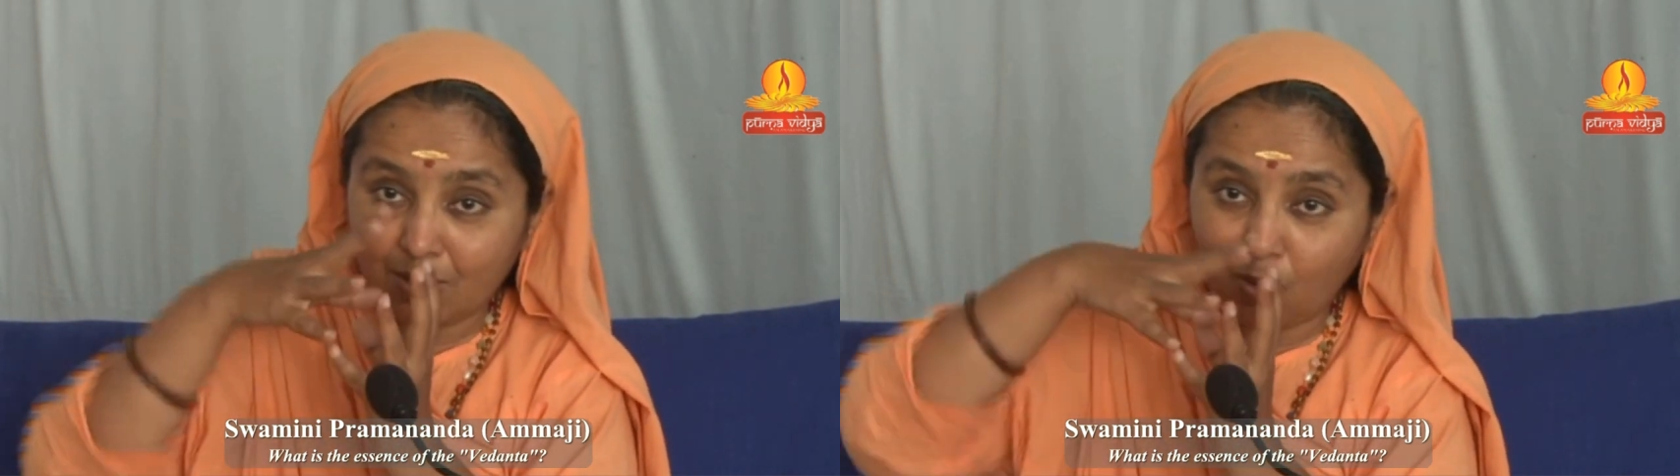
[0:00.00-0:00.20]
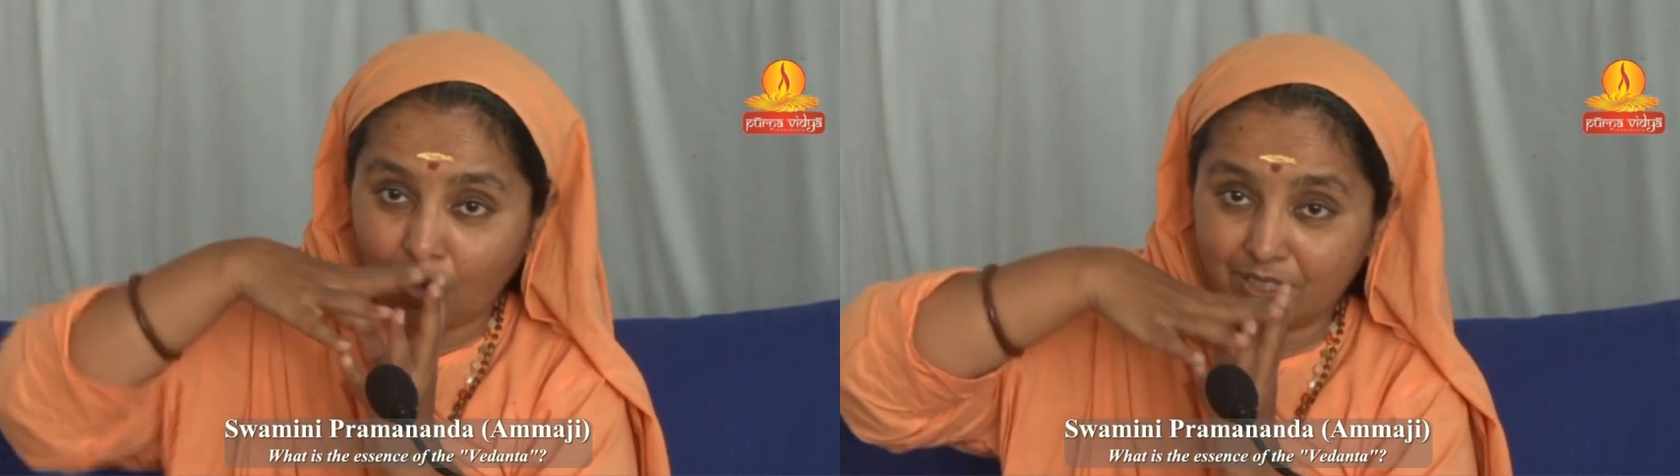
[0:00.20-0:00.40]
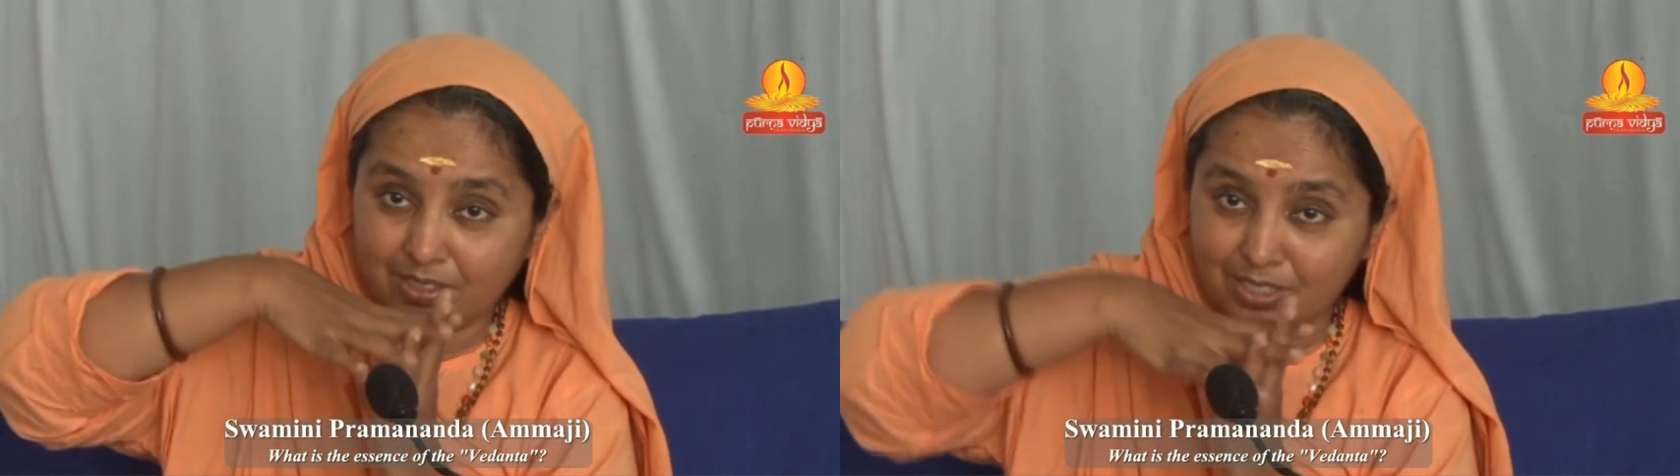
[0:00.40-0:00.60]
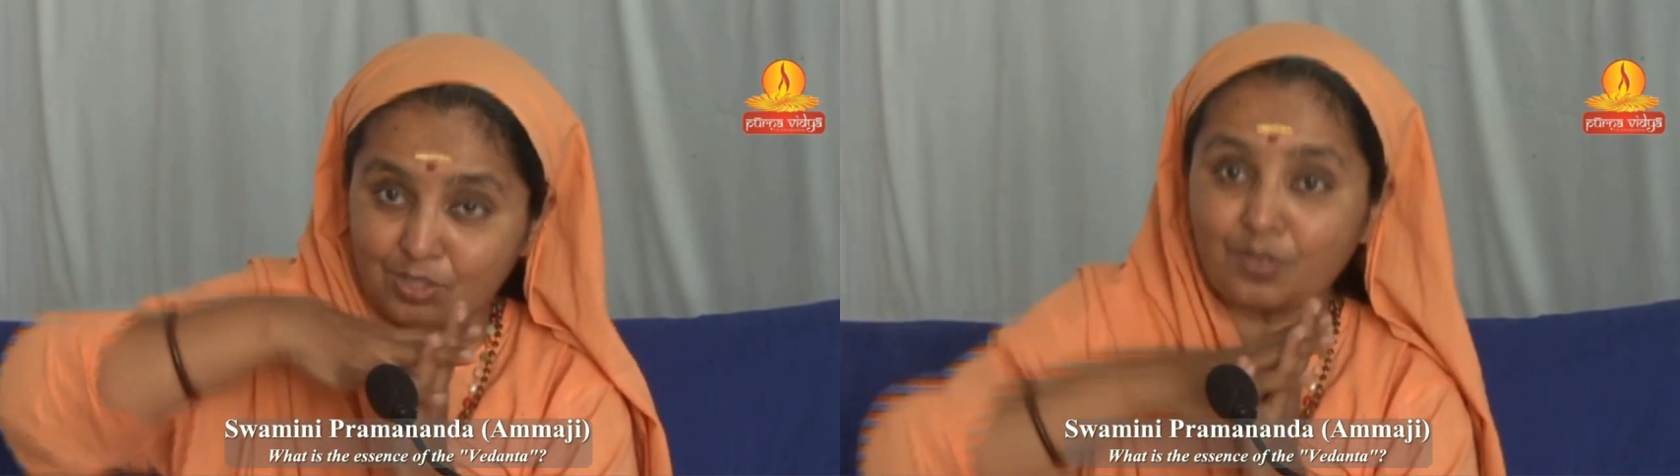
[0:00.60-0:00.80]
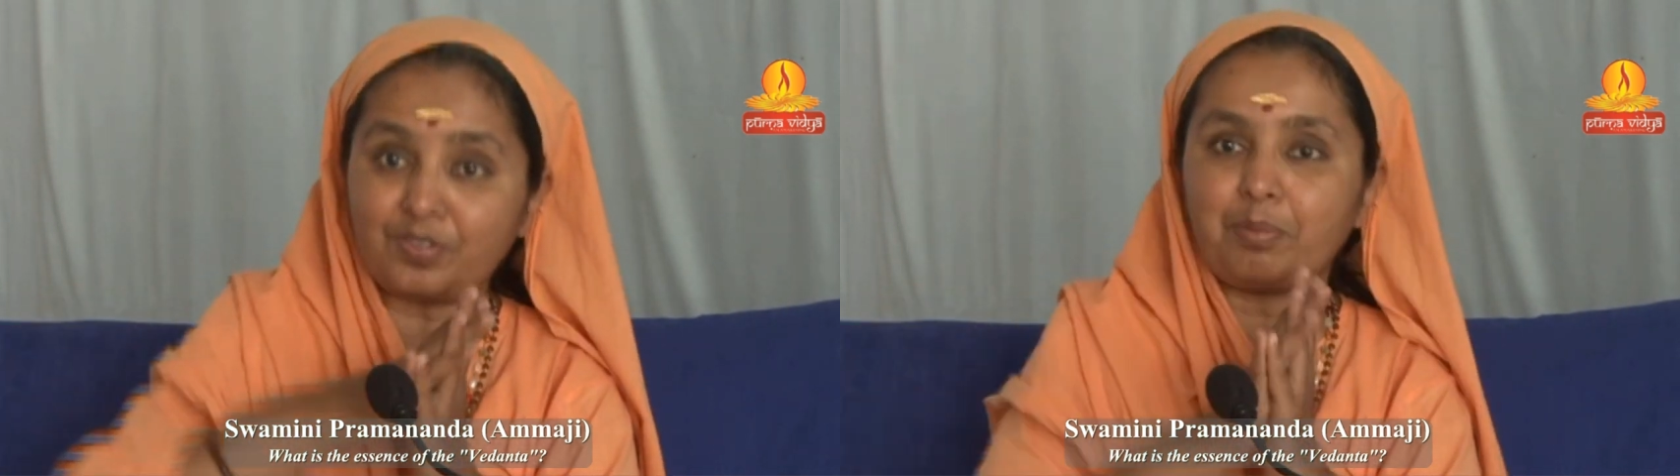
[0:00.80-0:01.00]
the
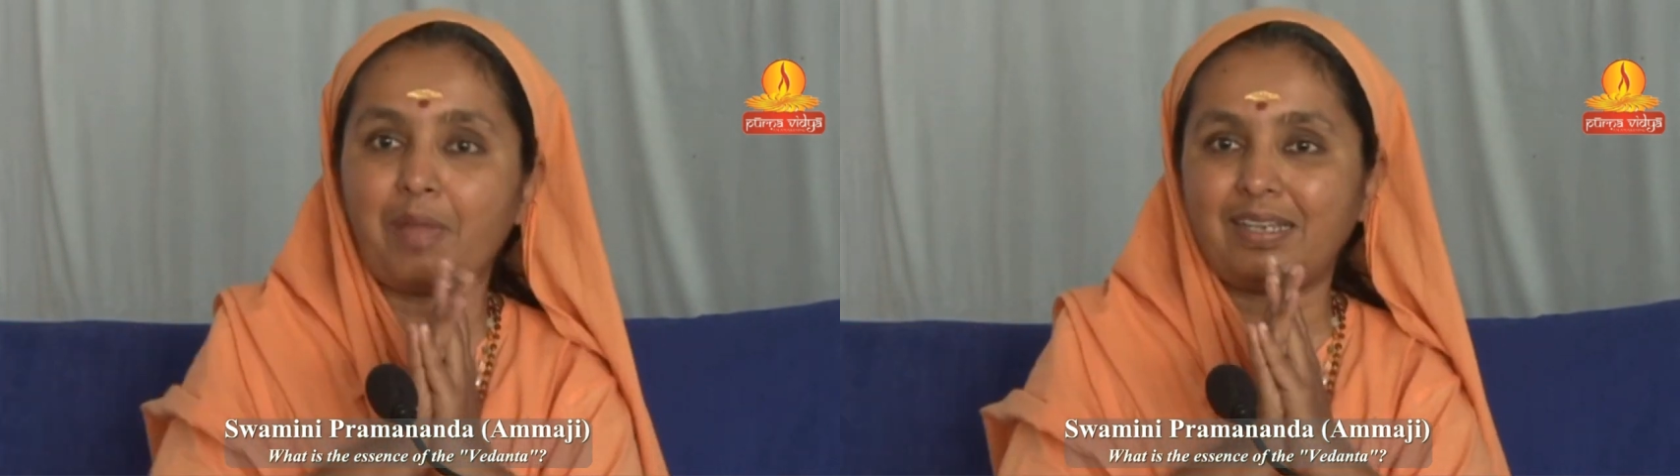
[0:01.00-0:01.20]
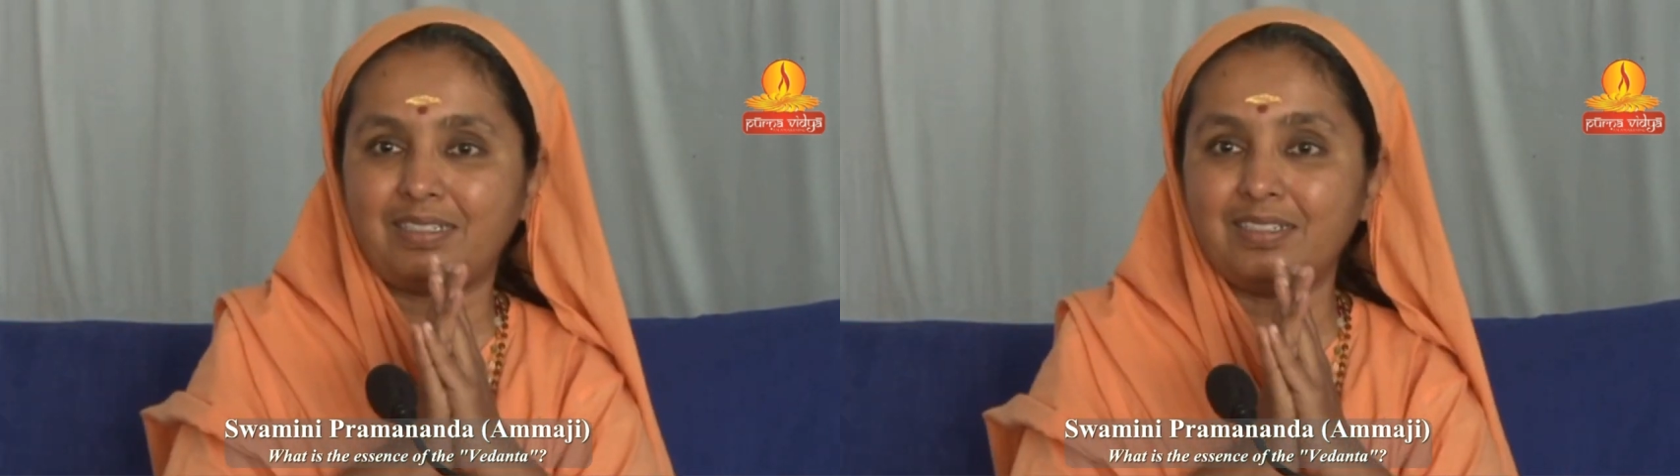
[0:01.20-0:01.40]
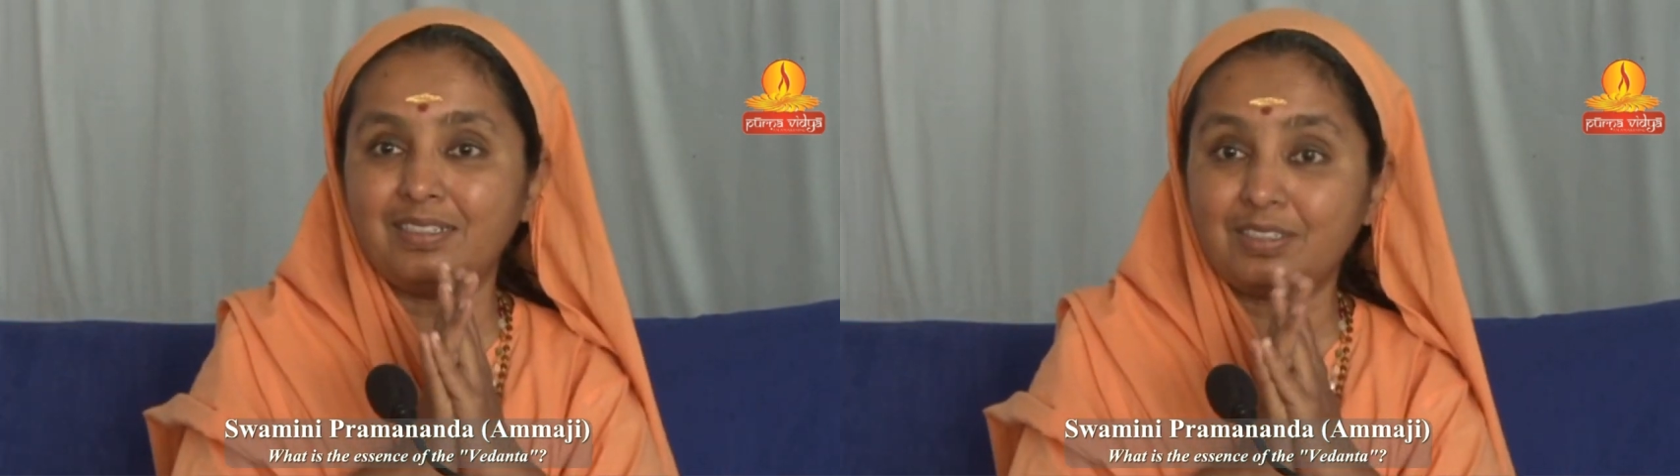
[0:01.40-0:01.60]
qualities of the matter